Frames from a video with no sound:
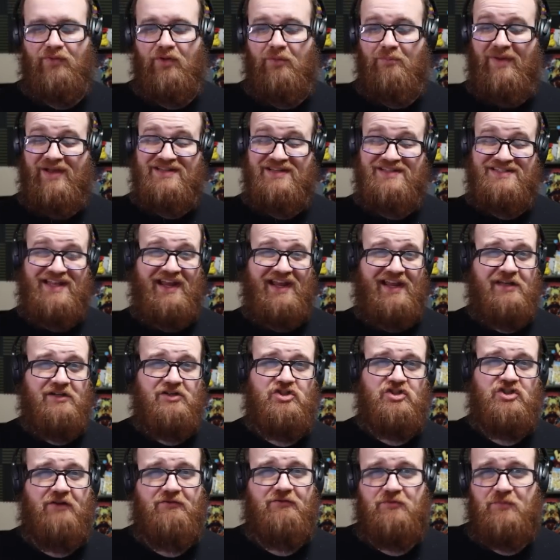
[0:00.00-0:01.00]
My second
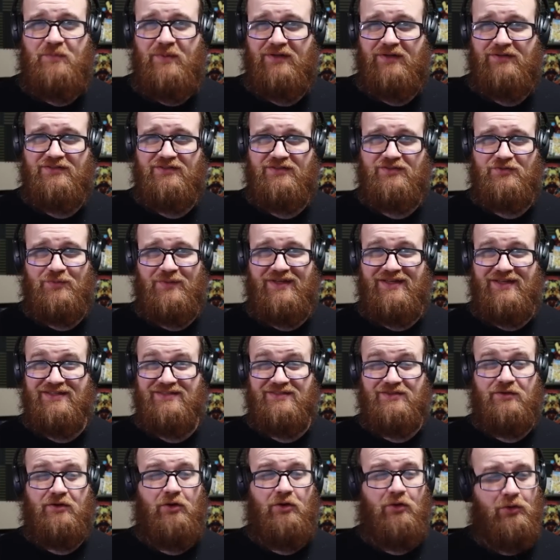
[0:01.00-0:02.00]
Jeff's pick this week is
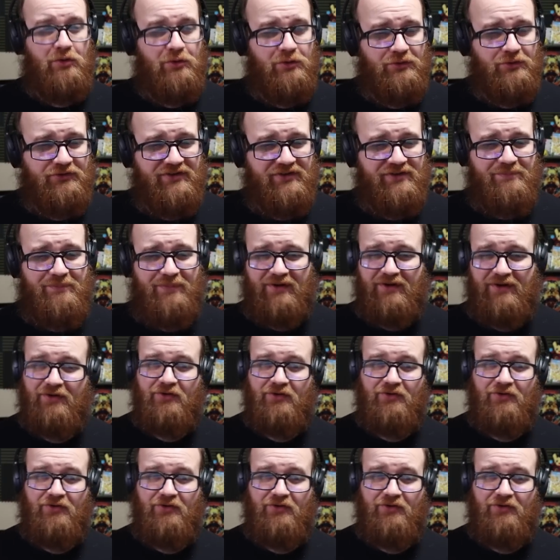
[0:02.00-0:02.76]
an oldie but a